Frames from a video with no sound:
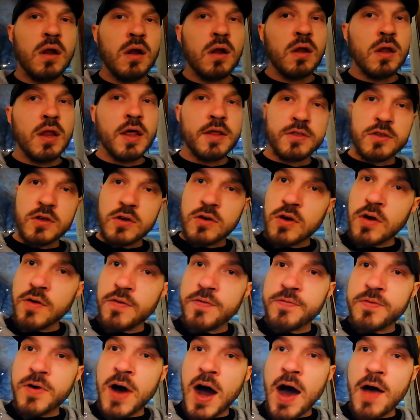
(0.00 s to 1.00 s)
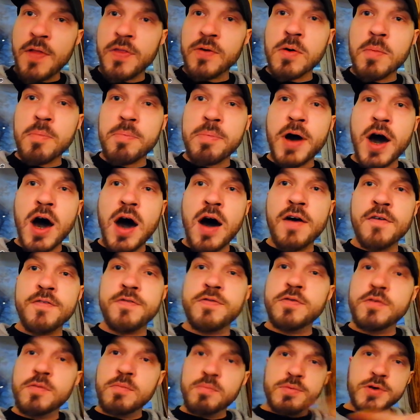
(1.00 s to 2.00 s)
Let the good father above
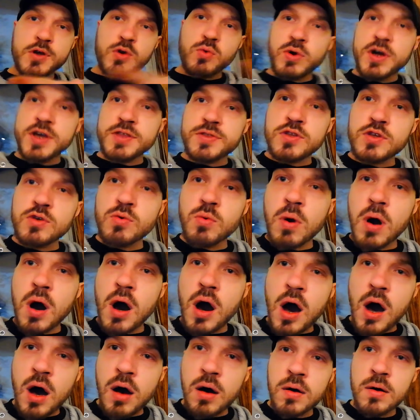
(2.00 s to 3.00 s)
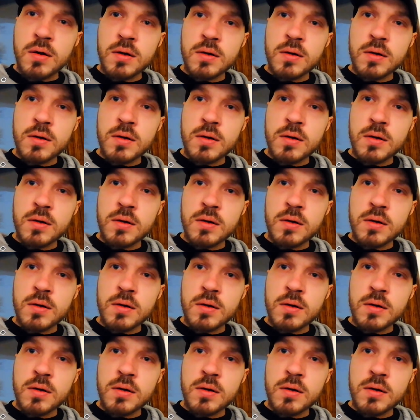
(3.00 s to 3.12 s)
be with you all.